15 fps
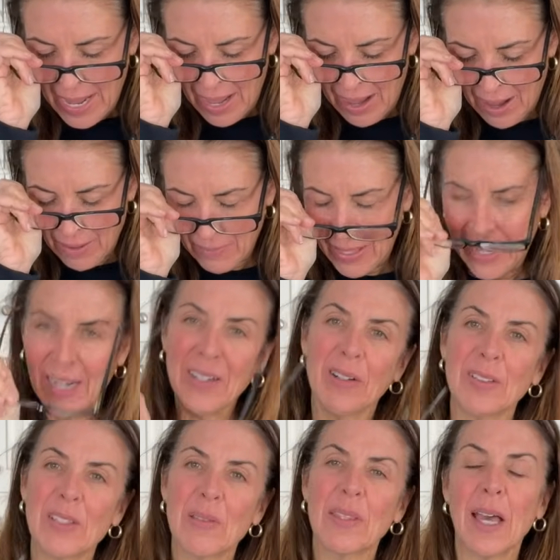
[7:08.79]
And I
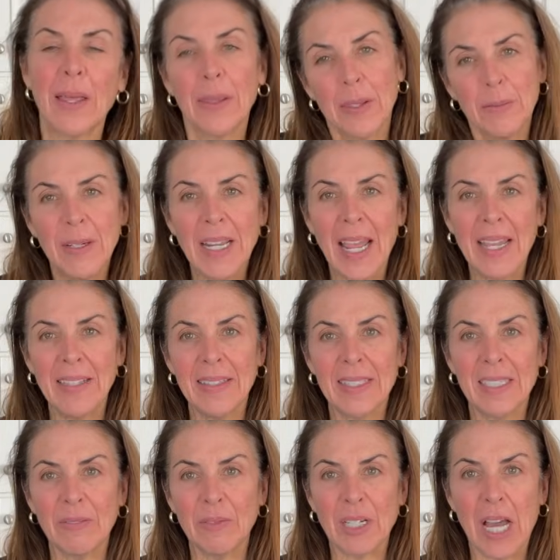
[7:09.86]
also thought
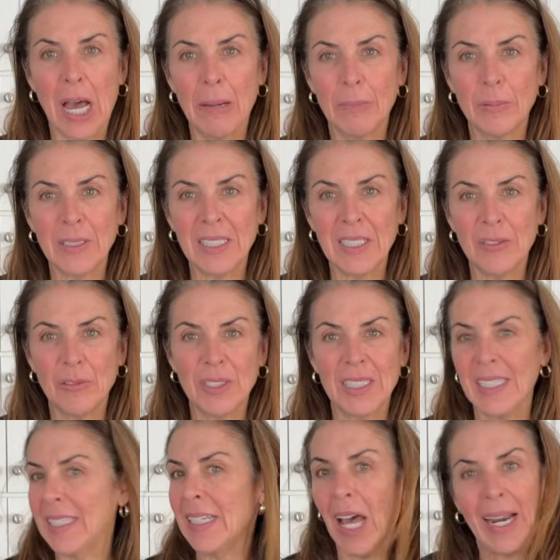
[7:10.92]
3/8 of a cup was
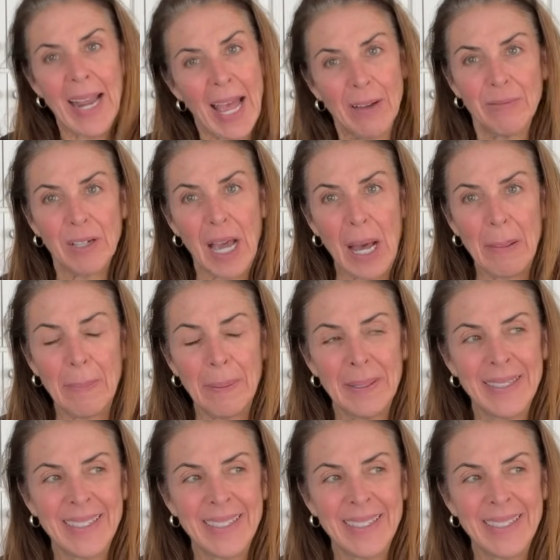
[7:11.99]
interesting, not a half cup,